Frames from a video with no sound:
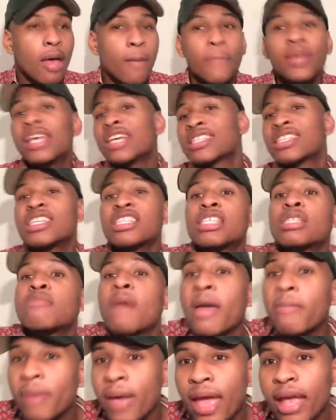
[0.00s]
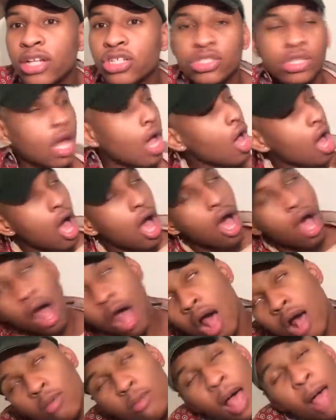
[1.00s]
Because this is my page.
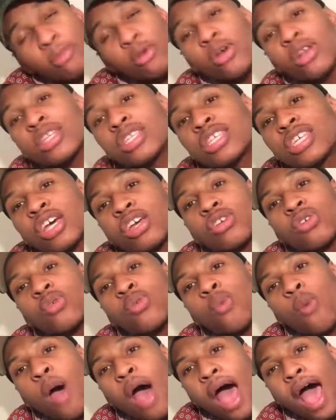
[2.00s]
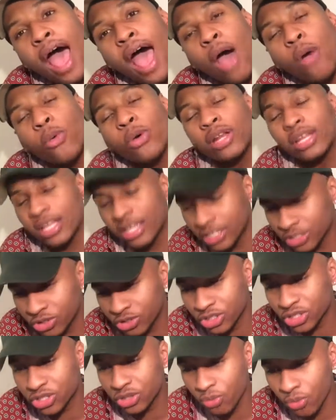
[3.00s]
I'm gonna tell you why I wanted
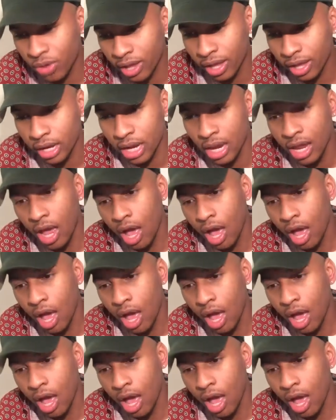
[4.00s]
Kendrick to win.